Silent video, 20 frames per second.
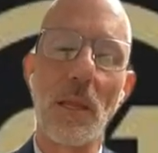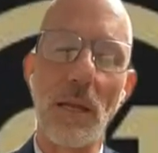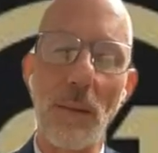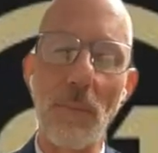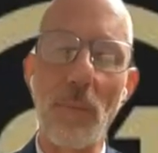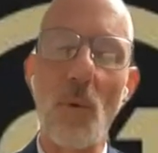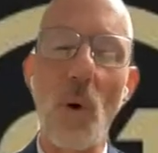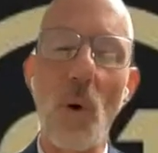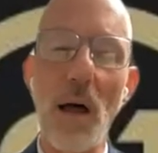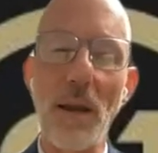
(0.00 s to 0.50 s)

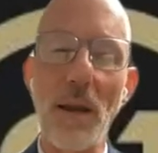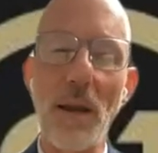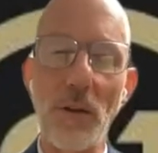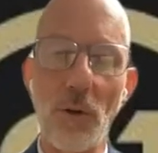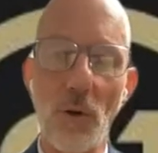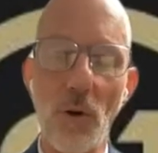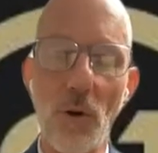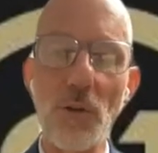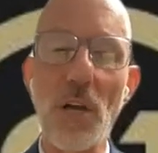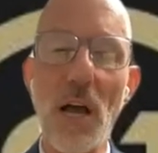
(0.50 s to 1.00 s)
Number one,
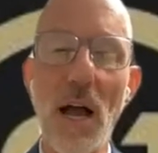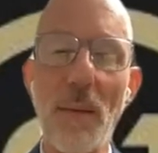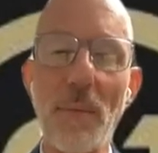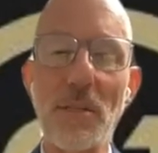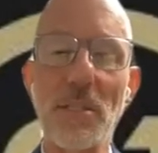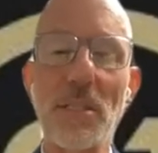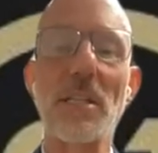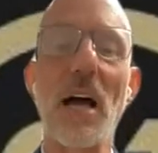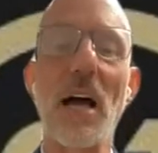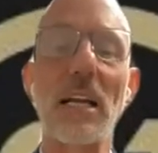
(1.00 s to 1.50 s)
your
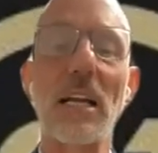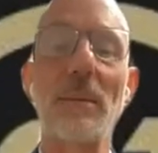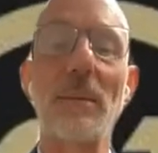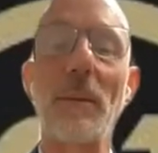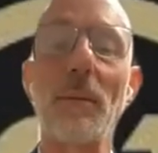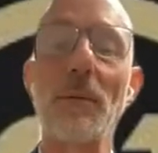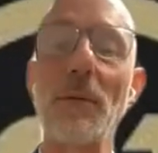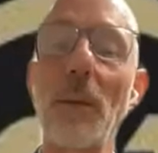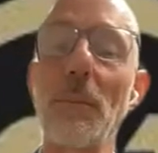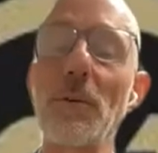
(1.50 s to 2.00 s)
job is to talk
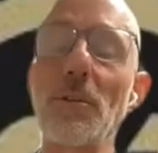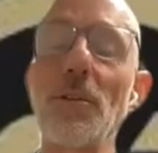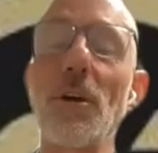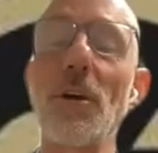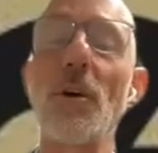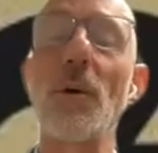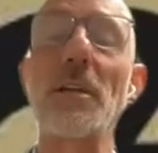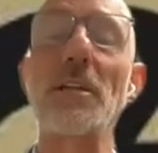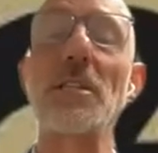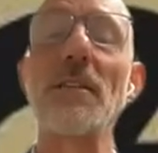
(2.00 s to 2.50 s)
to people. Number
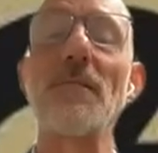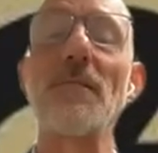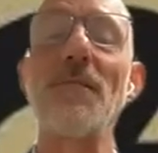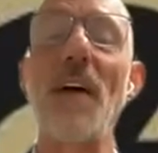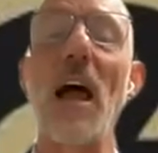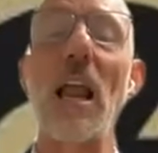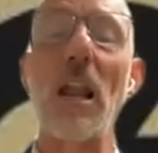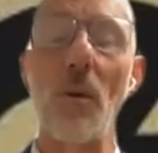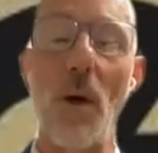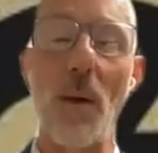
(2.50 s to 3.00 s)
two, it's to
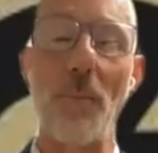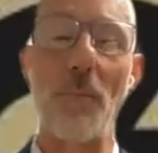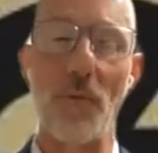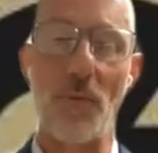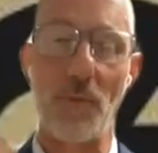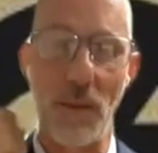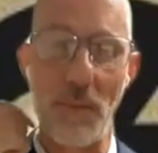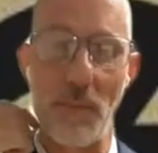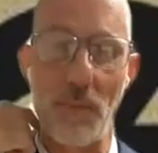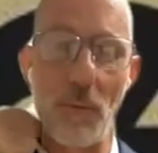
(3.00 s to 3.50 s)
follow up
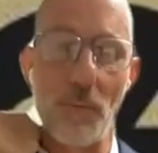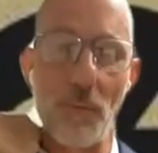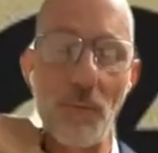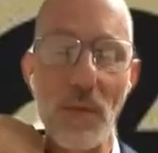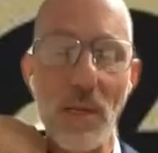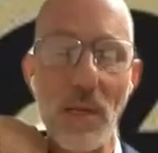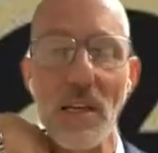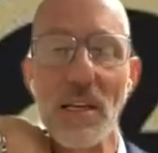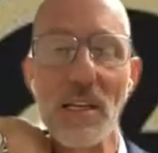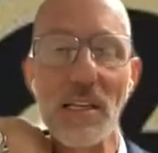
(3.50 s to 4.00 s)
with people.
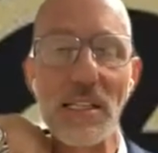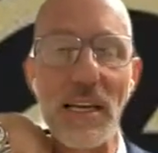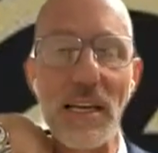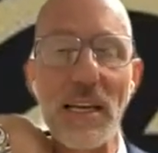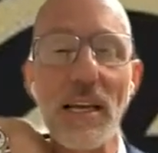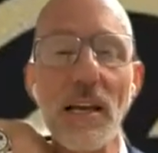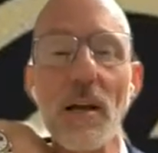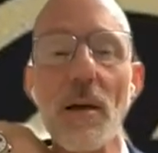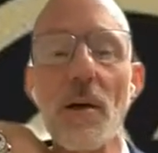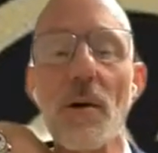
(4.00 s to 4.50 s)

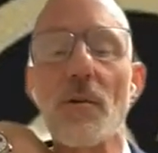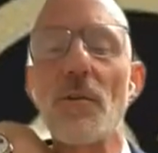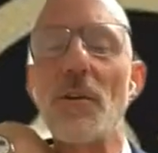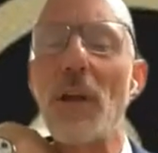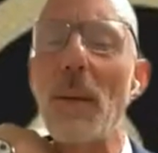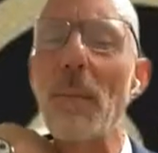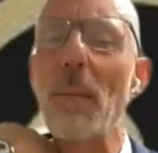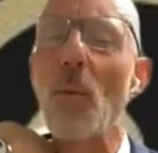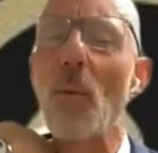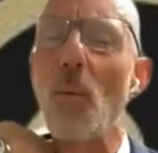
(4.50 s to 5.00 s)
See,
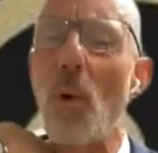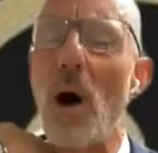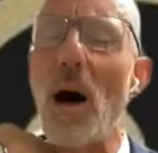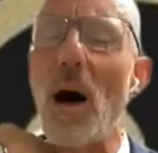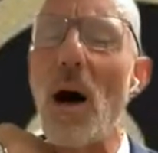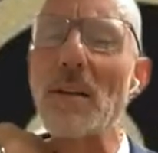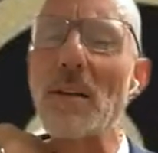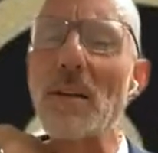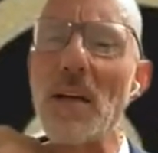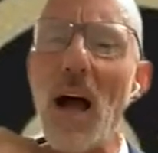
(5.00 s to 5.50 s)
number
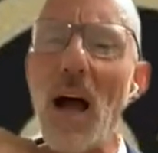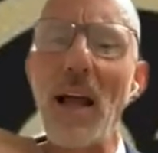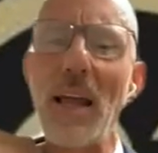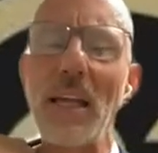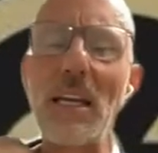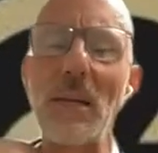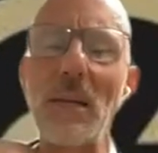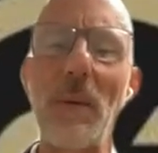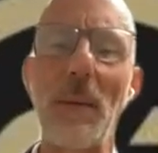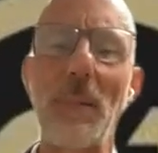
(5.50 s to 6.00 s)
one,
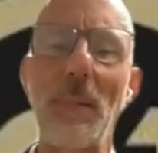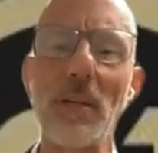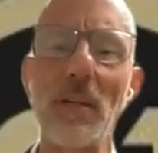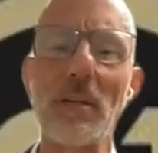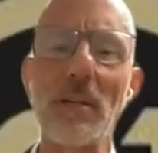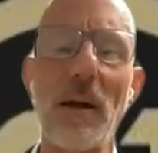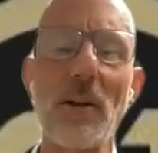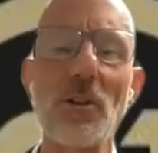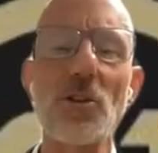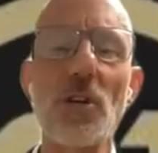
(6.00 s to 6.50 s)
talking to
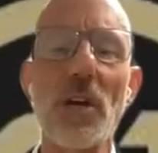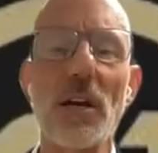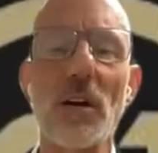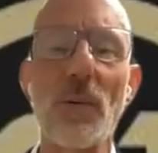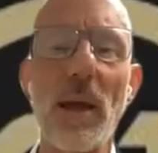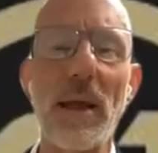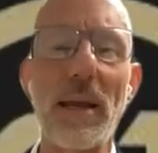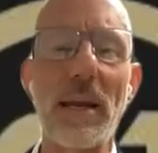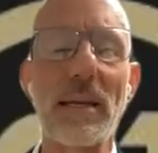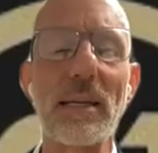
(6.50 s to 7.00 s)
people is about
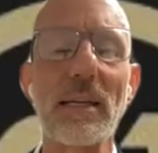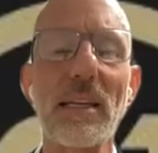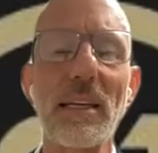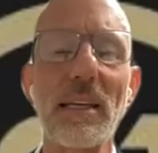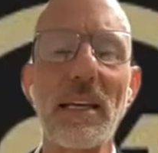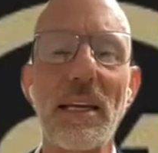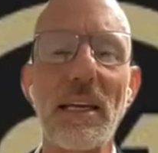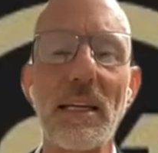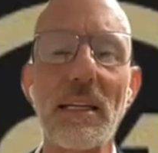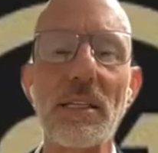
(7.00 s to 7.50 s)
generating
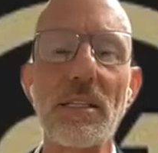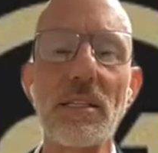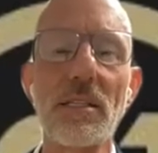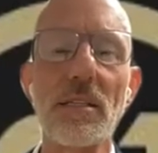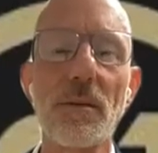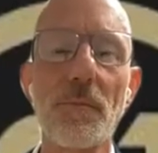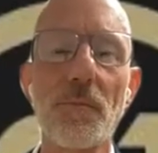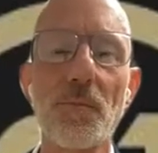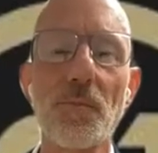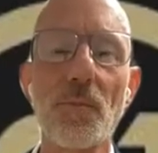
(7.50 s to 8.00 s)
leads.